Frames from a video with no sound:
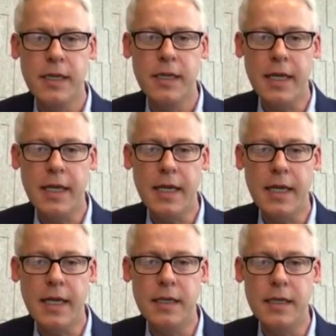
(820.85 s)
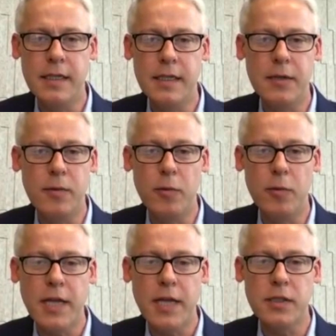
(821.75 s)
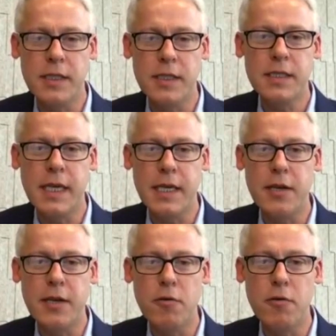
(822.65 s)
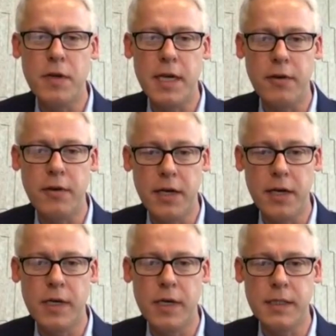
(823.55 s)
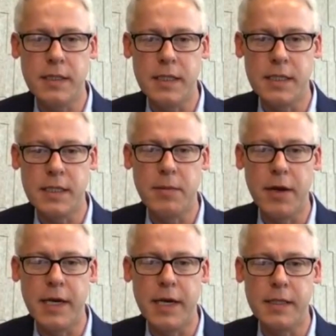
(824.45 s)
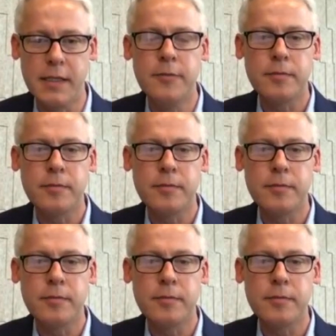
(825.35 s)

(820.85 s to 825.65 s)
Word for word: And indeed, we're actually seeing year over year increases in some areas